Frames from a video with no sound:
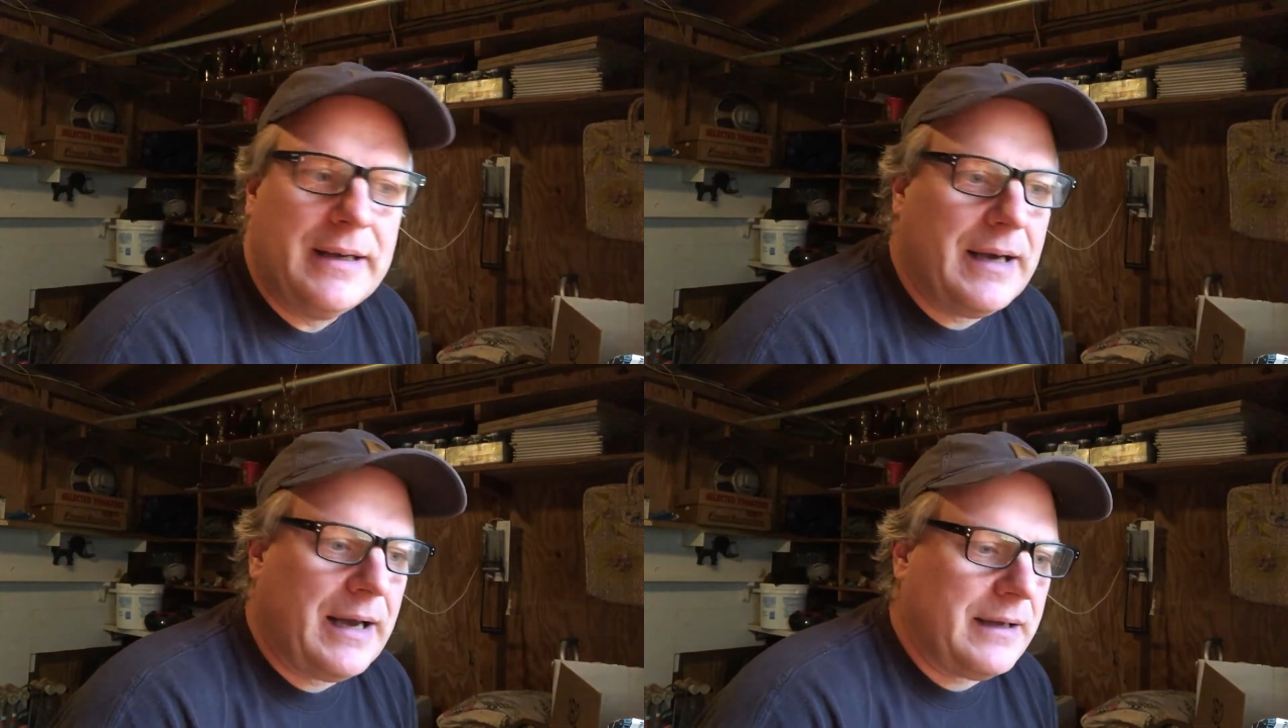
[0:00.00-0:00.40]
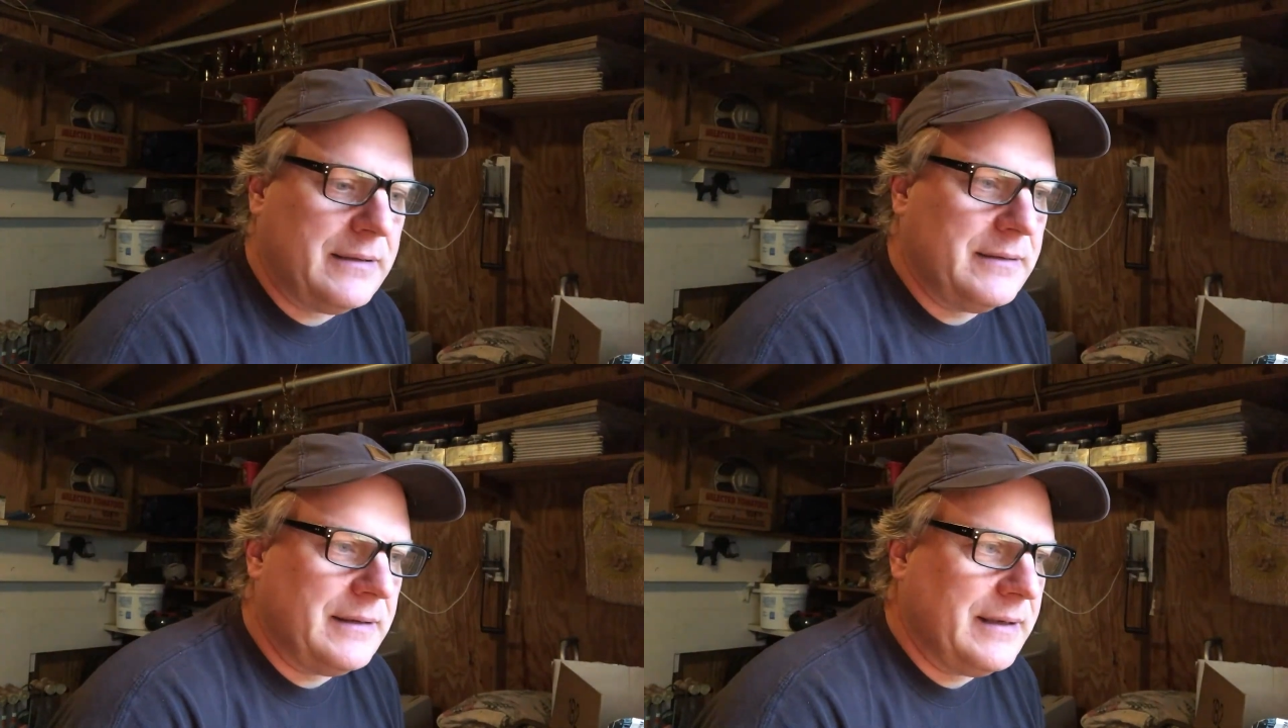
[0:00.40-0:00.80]

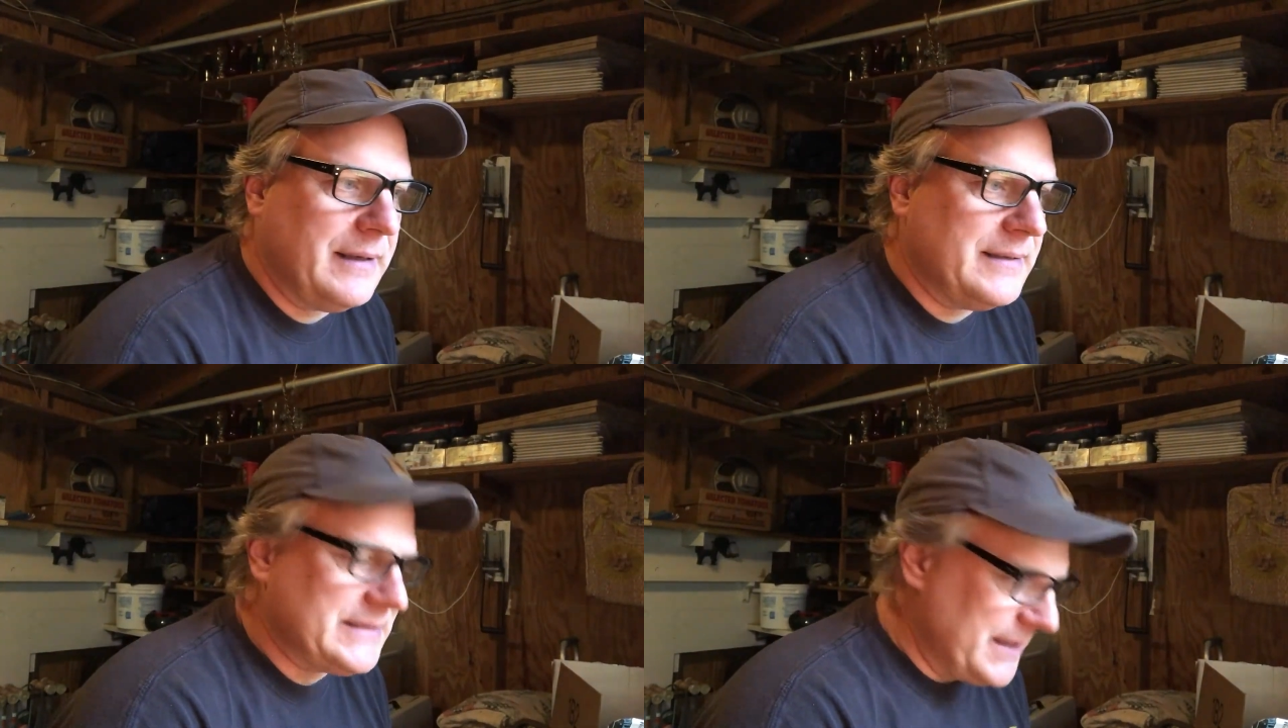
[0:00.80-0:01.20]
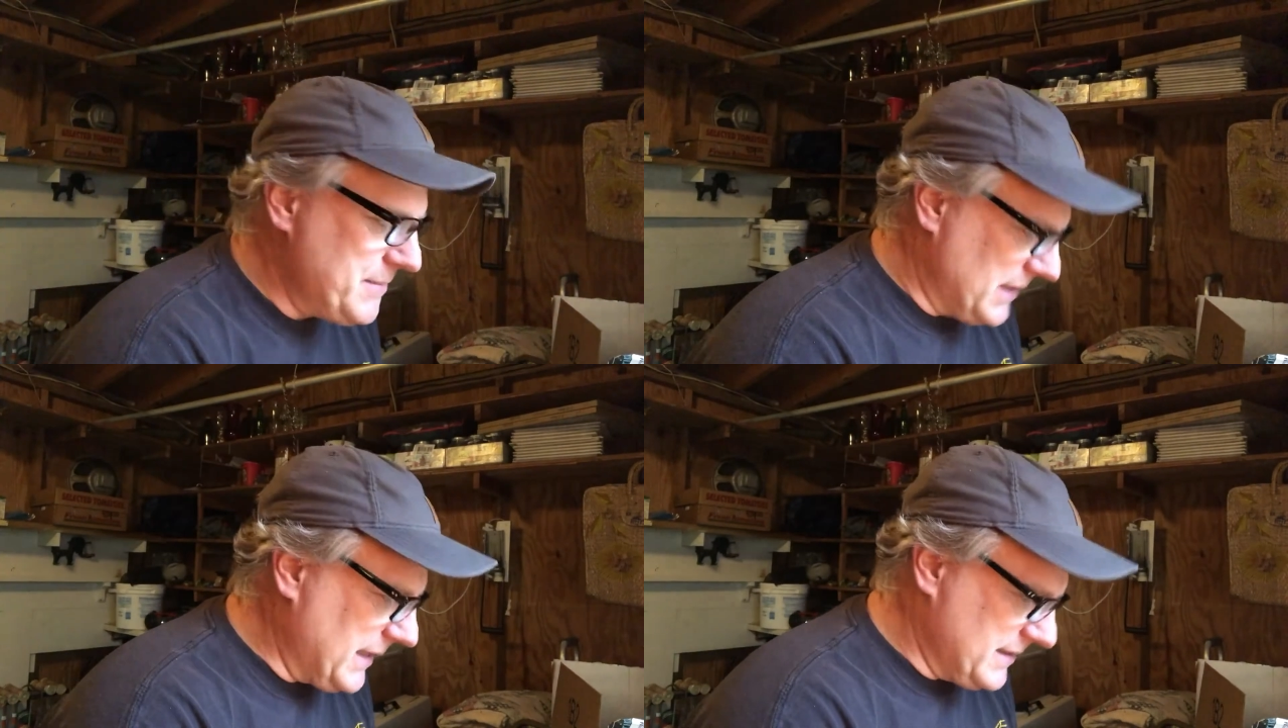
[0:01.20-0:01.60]
It
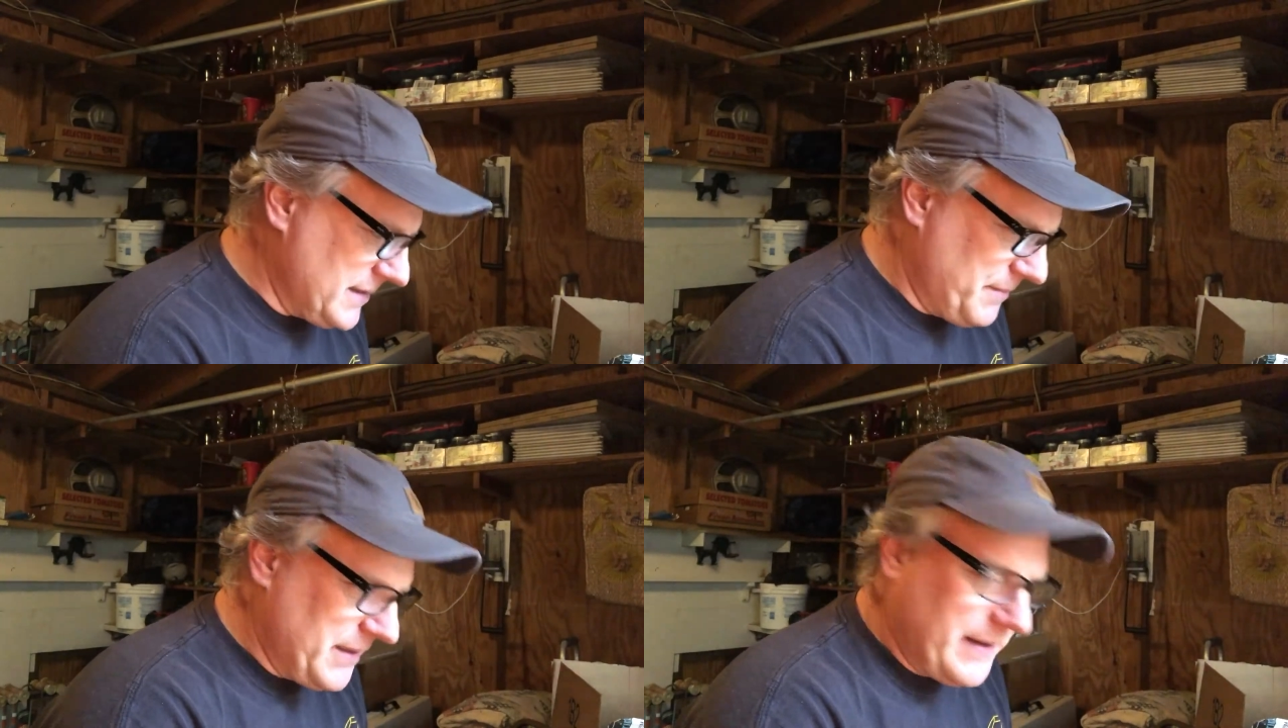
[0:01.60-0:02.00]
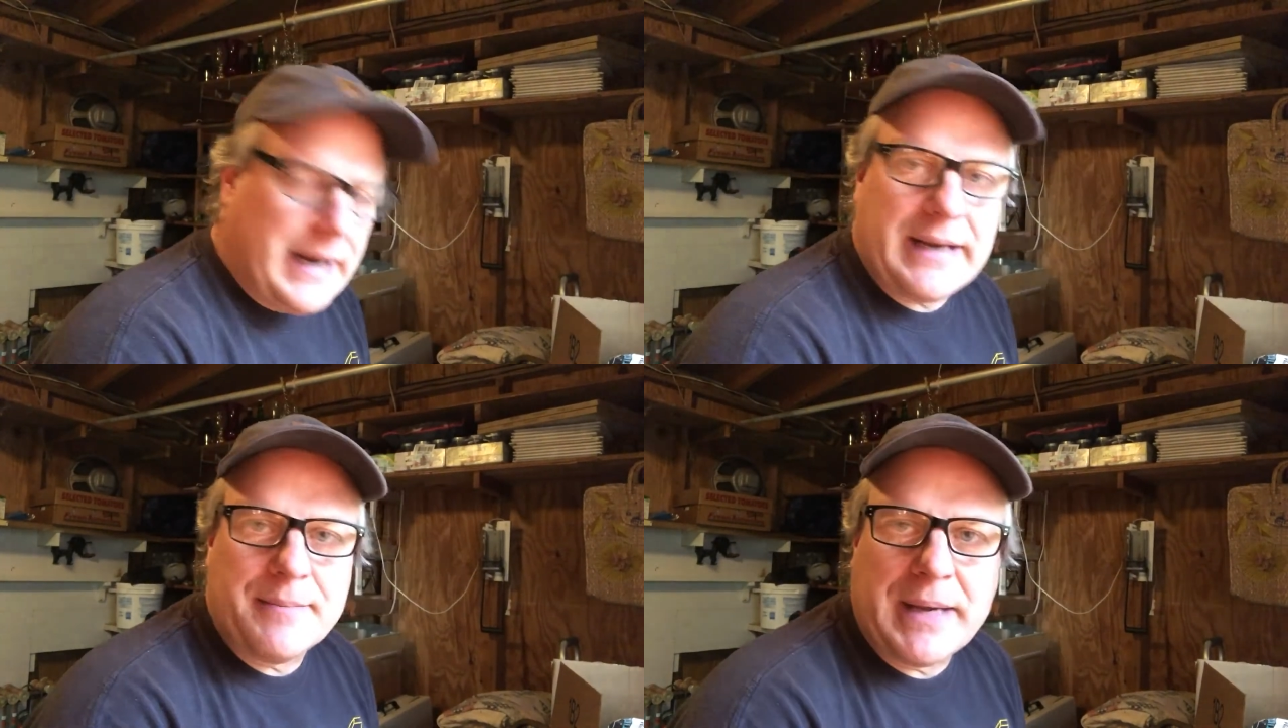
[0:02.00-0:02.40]
seems like it's something that
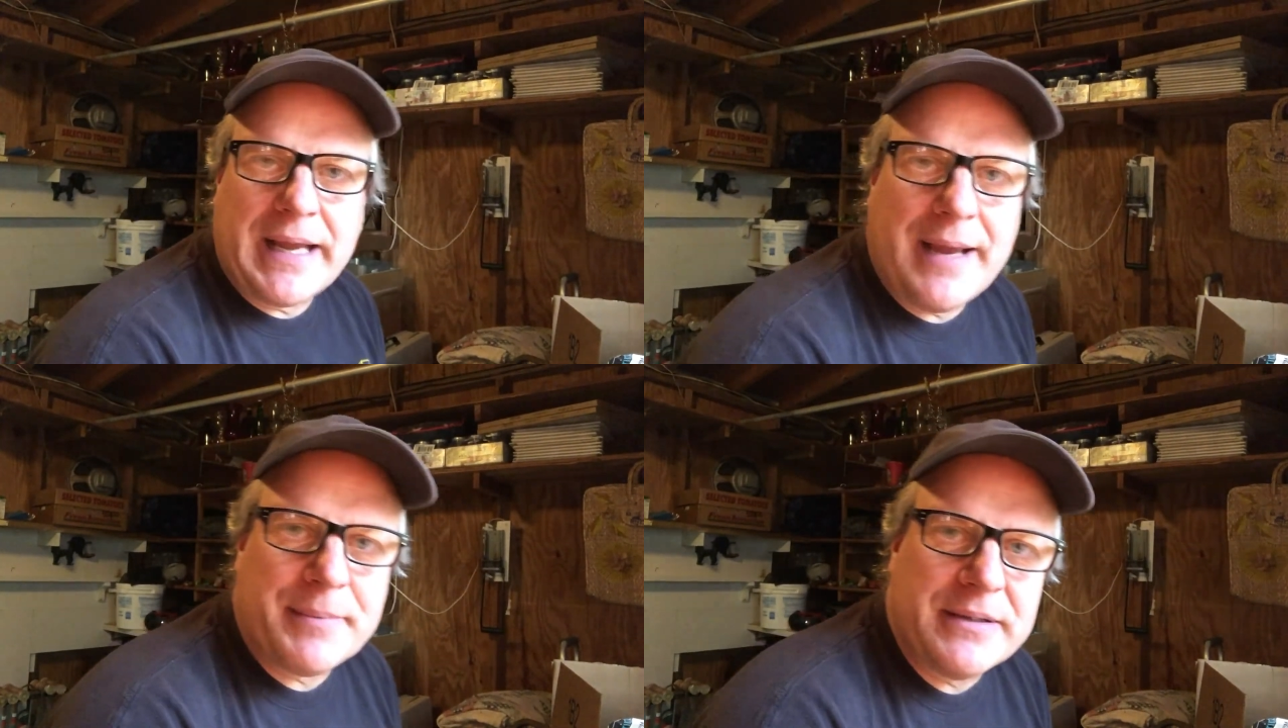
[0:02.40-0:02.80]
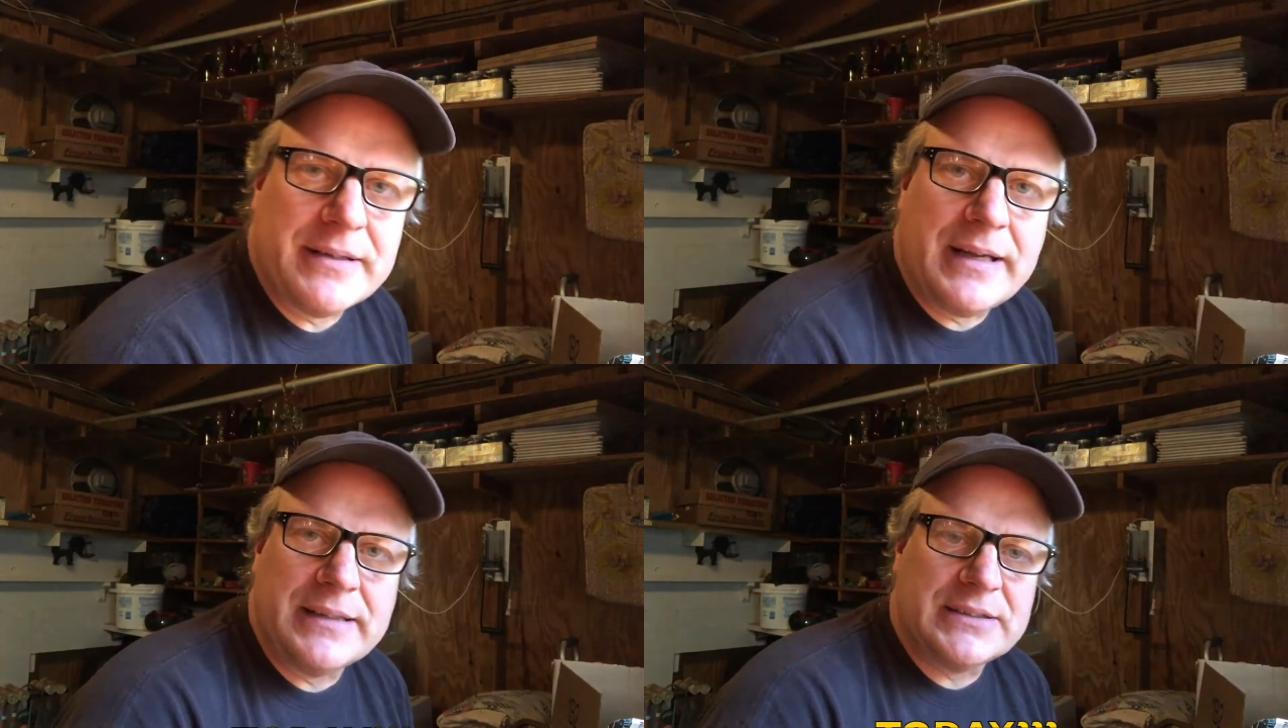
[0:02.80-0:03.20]
I can make happen
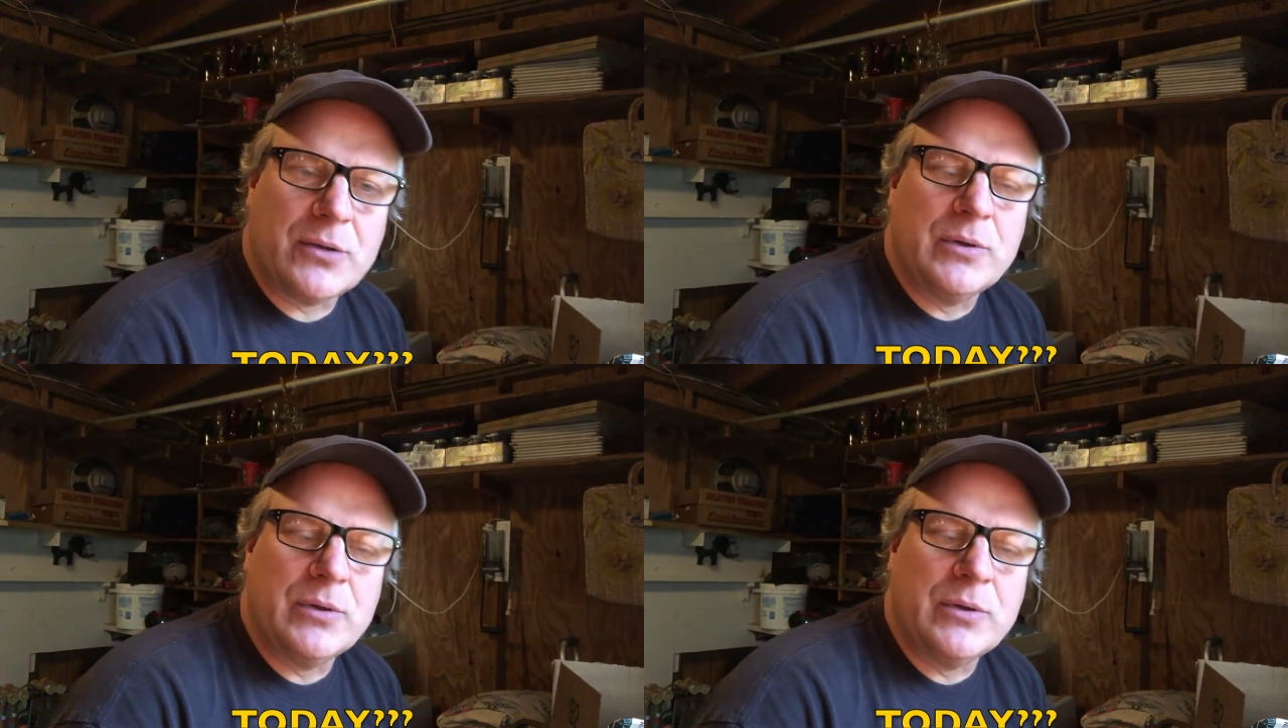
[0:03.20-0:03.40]
today. So